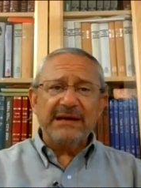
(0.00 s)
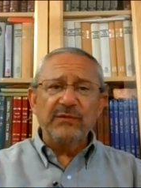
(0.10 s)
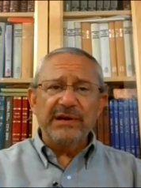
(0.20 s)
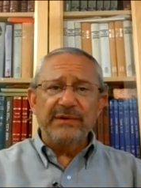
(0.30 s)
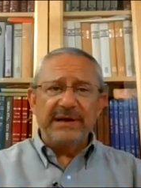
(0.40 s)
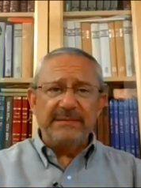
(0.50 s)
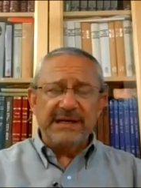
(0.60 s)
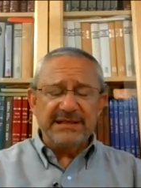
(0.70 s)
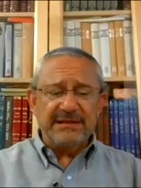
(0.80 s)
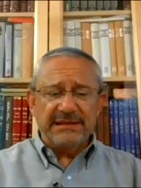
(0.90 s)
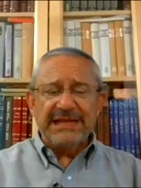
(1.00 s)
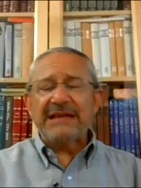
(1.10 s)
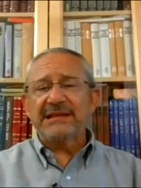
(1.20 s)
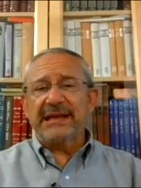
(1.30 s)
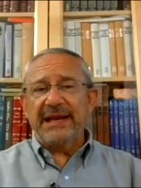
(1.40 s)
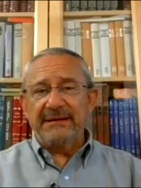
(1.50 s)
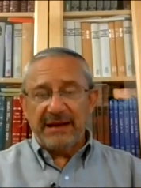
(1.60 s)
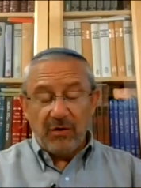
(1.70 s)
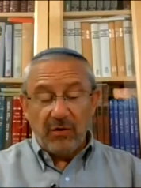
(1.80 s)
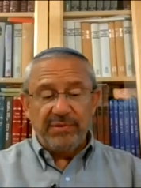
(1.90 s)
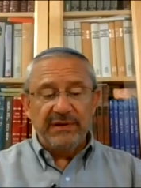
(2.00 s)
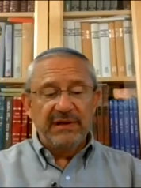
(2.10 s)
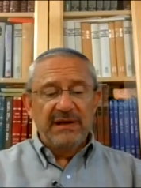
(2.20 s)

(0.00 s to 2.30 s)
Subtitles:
back and reread, because there's a lot to gain, I hope,